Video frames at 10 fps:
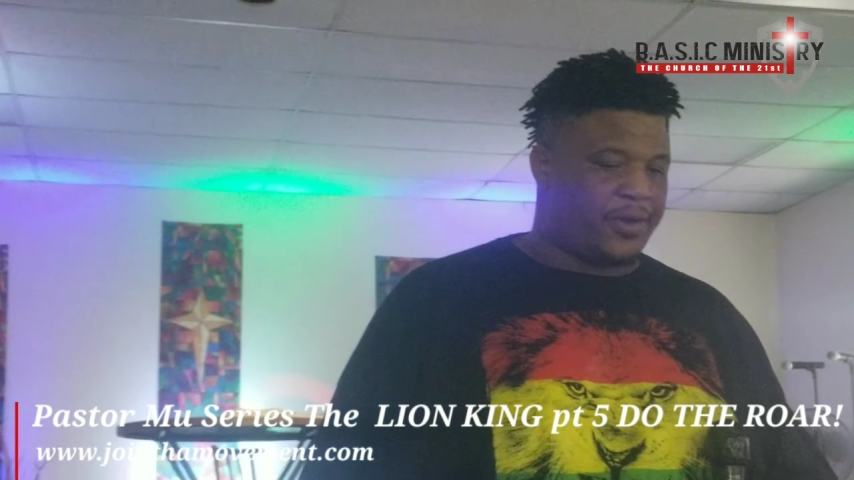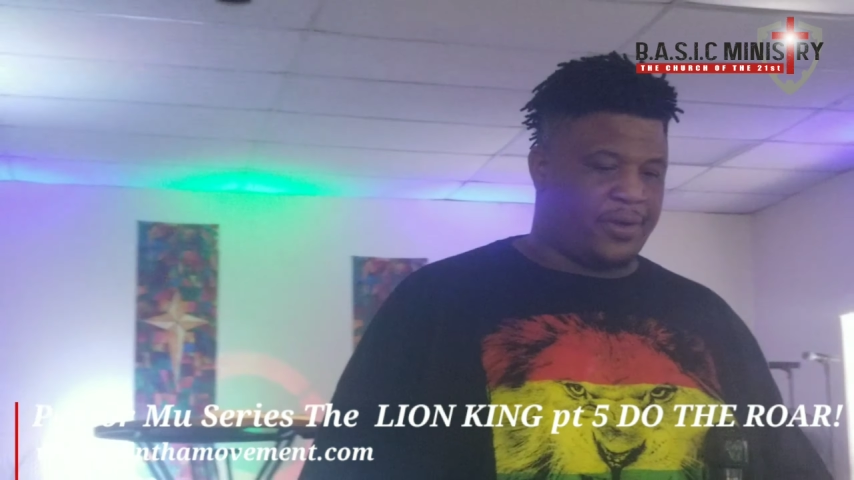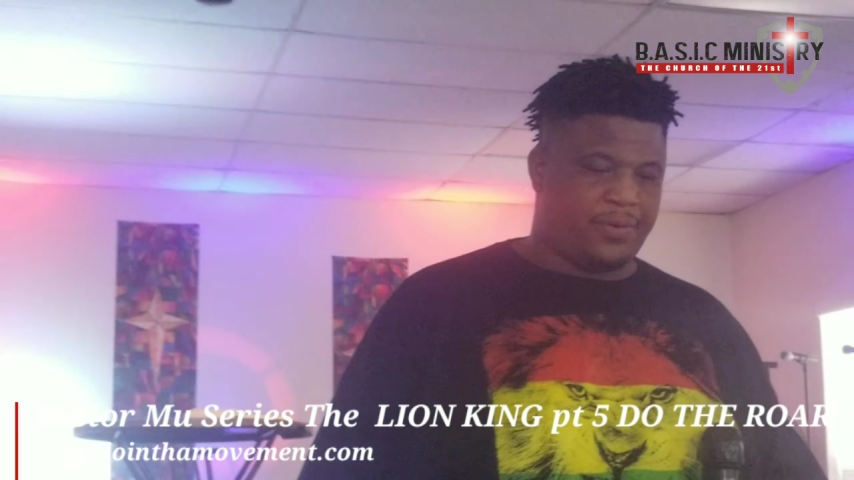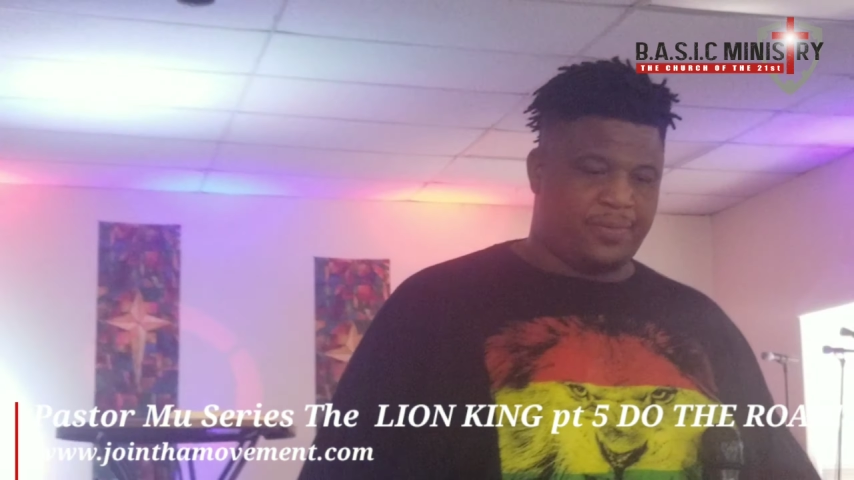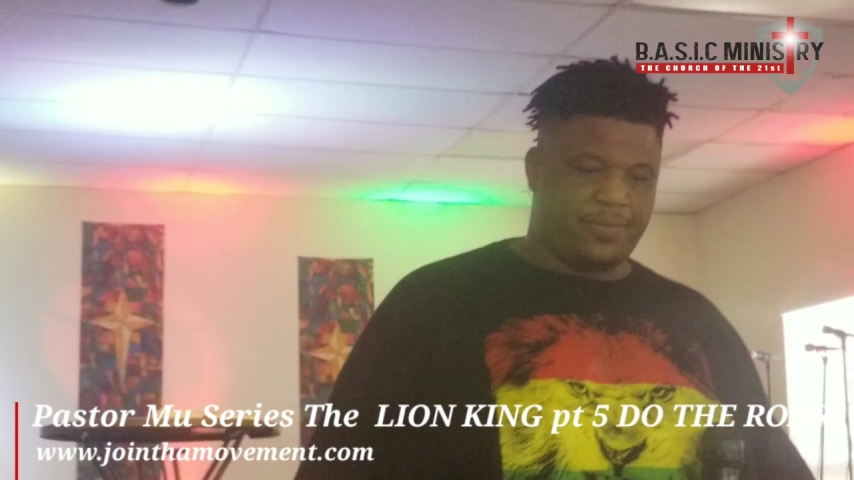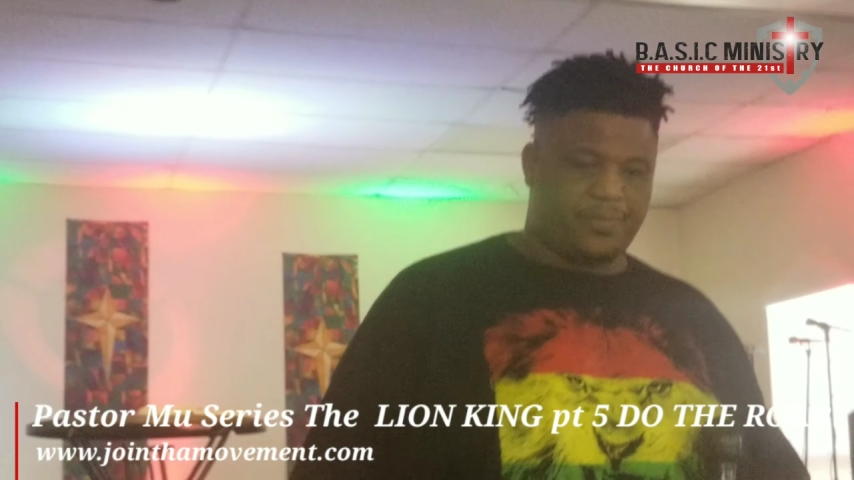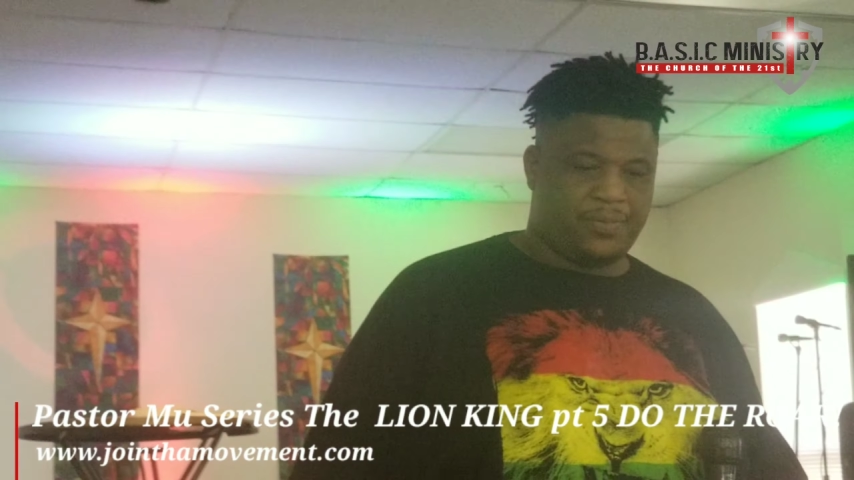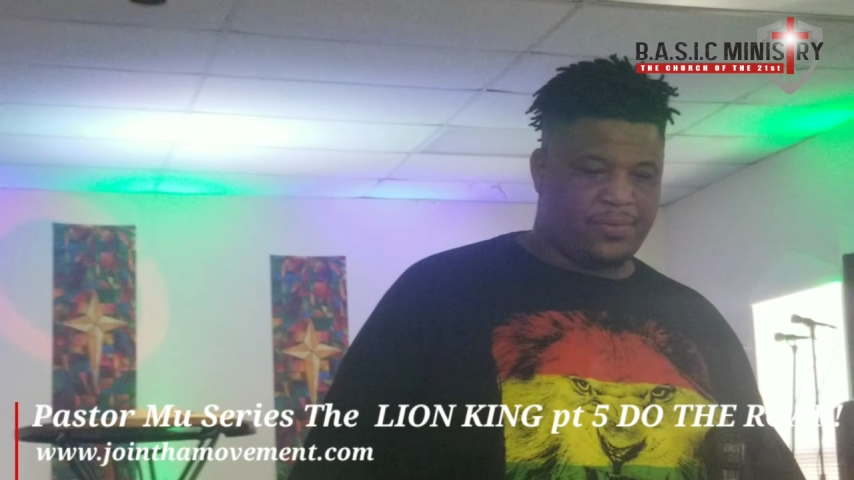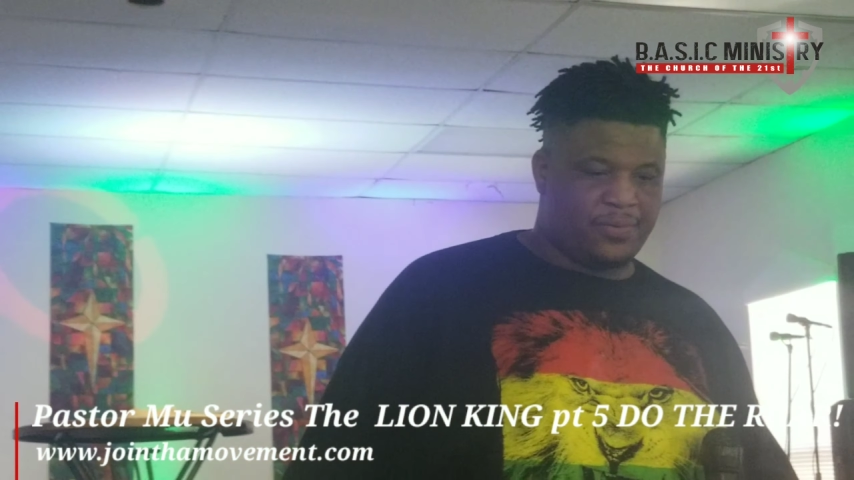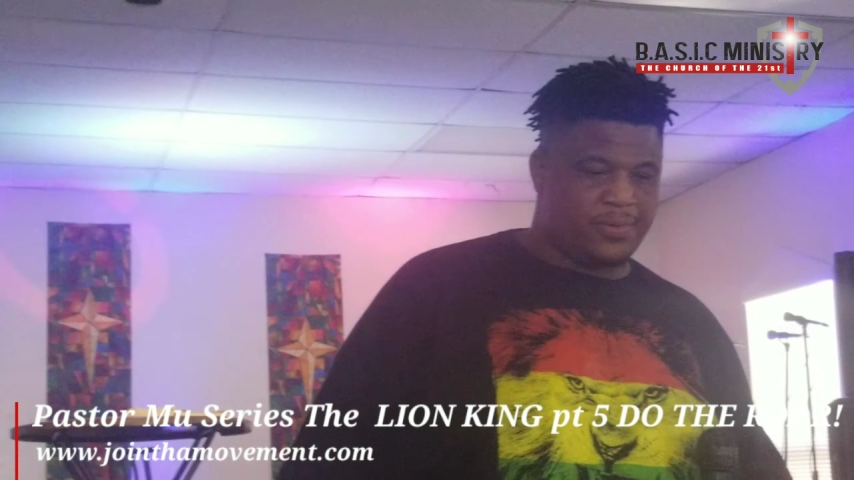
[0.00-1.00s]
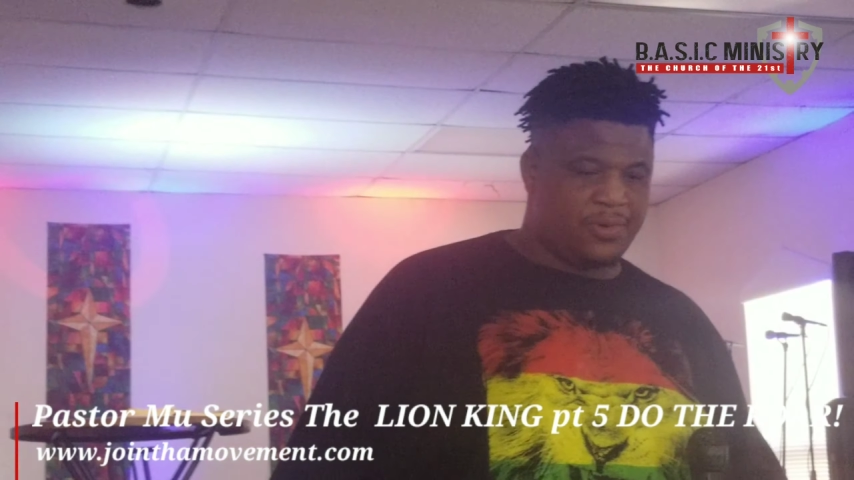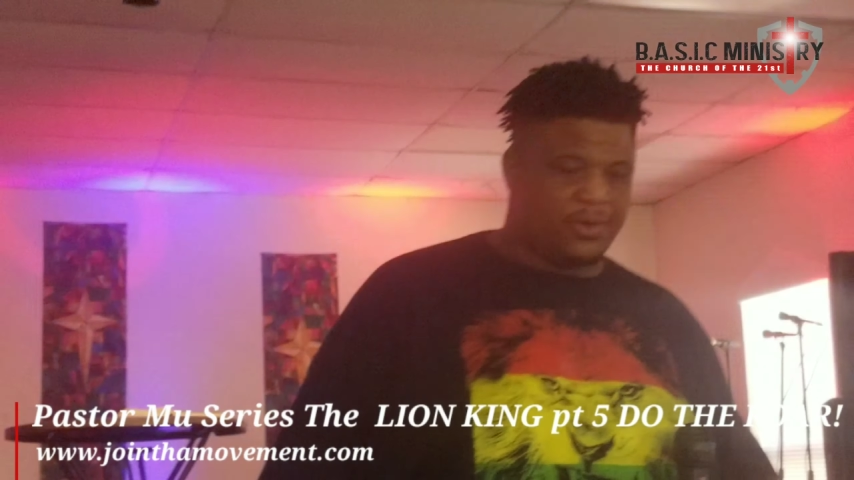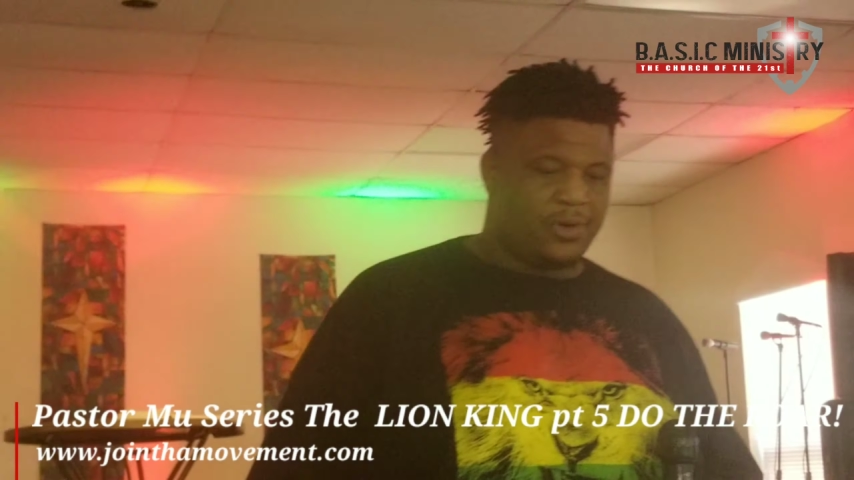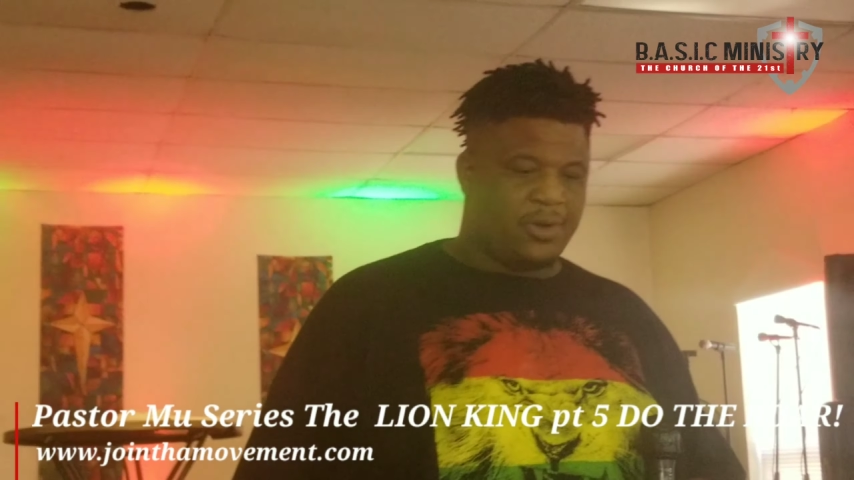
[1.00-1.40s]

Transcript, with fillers: you. Thank you, Lord.